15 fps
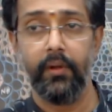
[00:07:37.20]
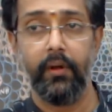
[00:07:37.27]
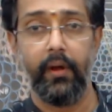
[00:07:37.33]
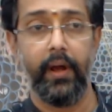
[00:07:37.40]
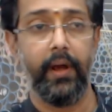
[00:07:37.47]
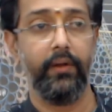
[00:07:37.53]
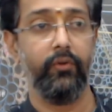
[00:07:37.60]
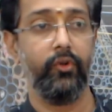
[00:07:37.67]

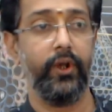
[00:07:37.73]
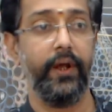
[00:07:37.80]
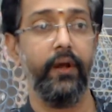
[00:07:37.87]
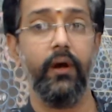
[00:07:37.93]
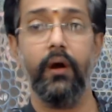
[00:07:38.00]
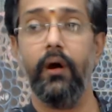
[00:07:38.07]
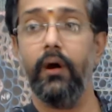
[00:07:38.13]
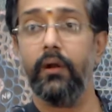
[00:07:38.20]
and they
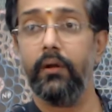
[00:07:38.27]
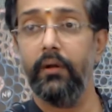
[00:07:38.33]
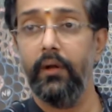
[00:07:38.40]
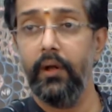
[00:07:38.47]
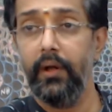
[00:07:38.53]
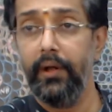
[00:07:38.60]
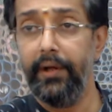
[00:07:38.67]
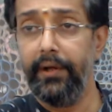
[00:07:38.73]

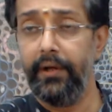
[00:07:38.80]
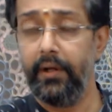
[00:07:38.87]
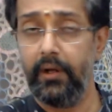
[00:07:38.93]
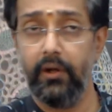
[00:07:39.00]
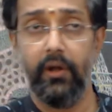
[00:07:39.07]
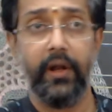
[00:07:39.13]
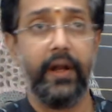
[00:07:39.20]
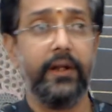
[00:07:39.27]
are
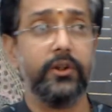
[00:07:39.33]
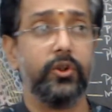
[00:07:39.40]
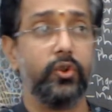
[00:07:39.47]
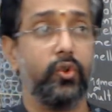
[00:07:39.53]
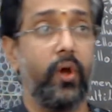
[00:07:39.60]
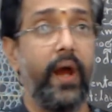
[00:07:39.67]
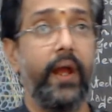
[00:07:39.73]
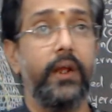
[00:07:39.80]
irregular in
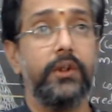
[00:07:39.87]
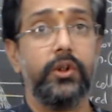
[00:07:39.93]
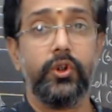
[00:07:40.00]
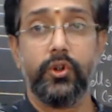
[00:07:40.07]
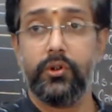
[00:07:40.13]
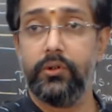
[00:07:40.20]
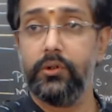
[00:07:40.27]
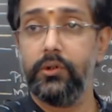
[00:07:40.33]

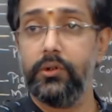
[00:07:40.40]
size,